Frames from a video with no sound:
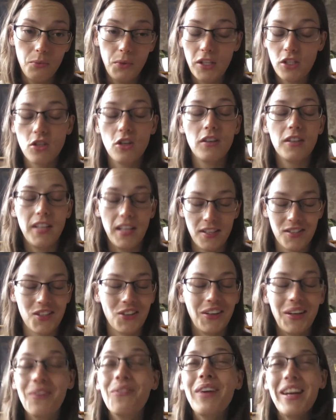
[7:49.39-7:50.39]
Which
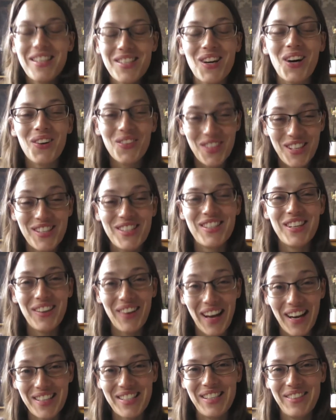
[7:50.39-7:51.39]
option do
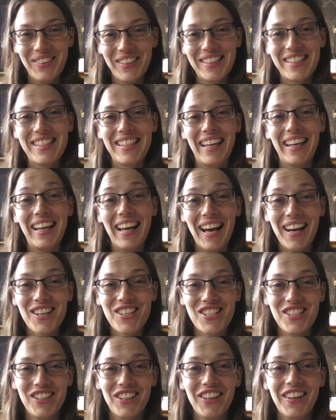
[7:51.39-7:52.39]
you actually want to take
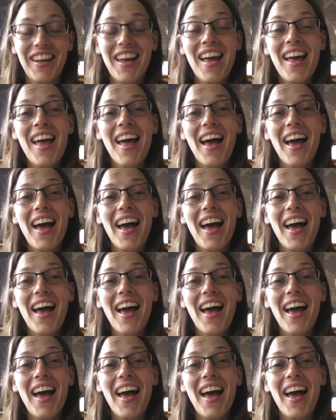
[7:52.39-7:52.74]
action on?